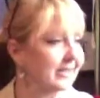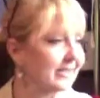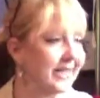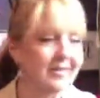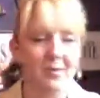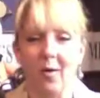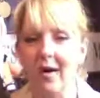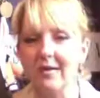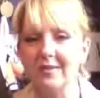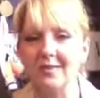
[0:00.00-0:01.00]
Let the
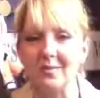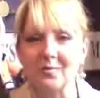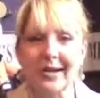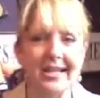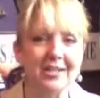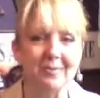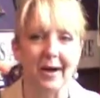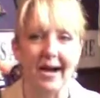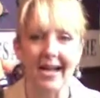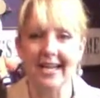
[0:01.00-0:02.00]
waters rage
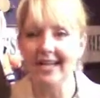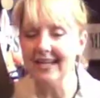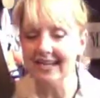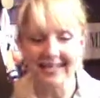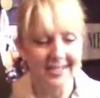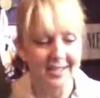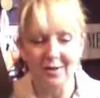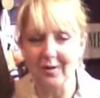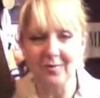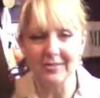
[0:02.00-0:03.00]
by. You
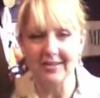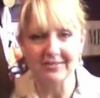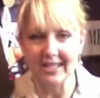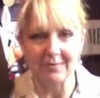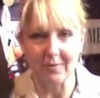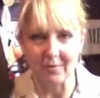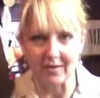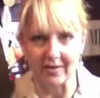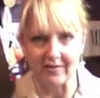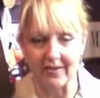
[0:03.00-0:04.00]
don't always have to keep up with
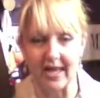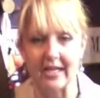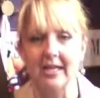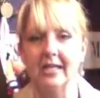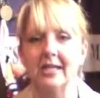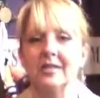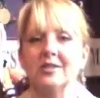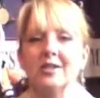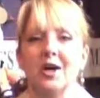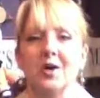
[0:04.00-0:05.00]
all of that.
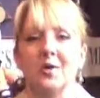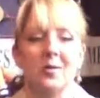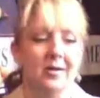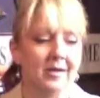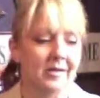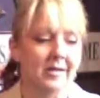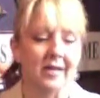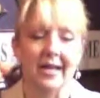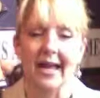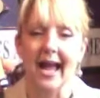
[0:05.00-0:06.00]
So,
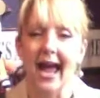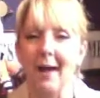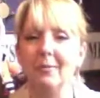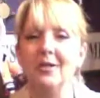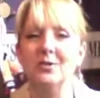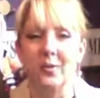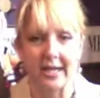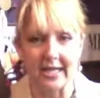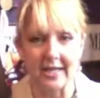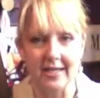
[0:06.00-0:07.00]
happy
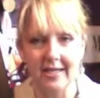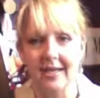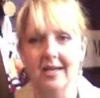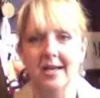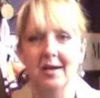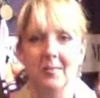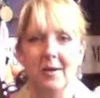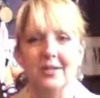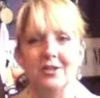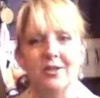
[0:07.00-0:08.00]
tweeting.
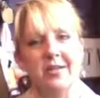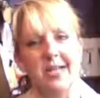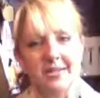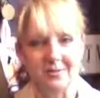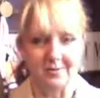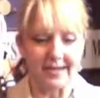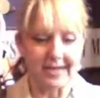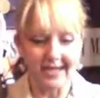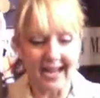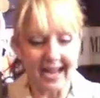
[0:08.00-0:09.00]
Make sure you connect with
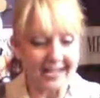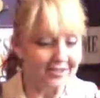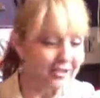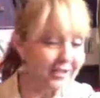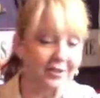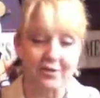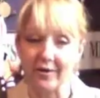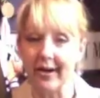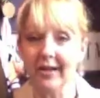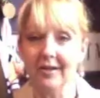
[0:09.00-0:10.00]
me at Gina
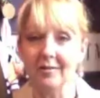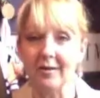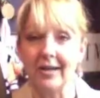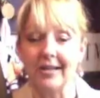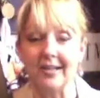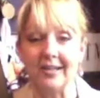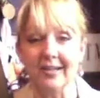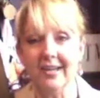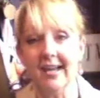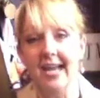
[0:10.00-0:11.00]
Schreck right here,
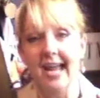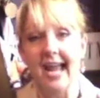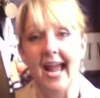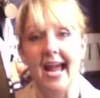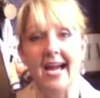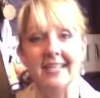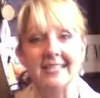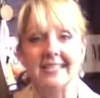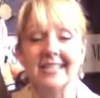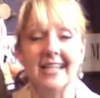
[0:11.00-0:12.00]
and
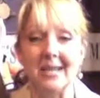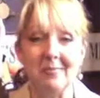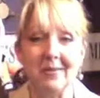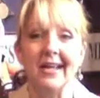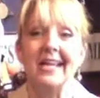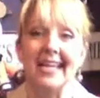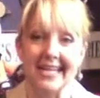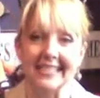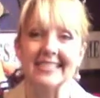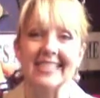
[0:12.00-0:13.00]
keep
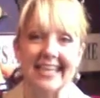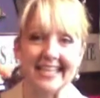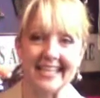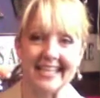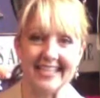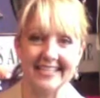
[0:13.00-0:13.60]
getting geeky.